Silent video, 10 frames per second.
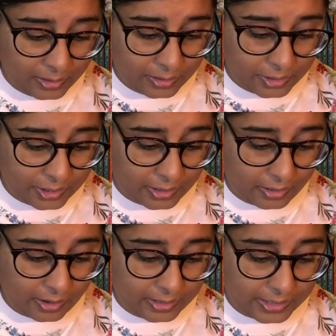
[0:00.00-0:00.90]
She
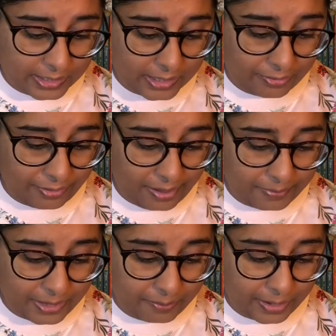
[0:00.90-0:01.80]
glanced at her
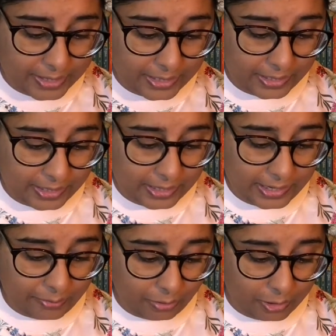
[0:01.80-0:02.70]
family, biting her
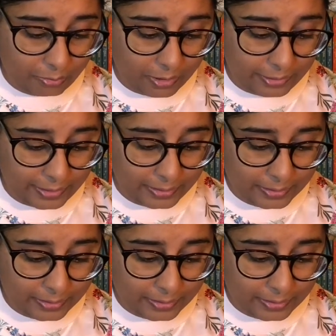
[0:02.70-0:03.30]
lip with worry.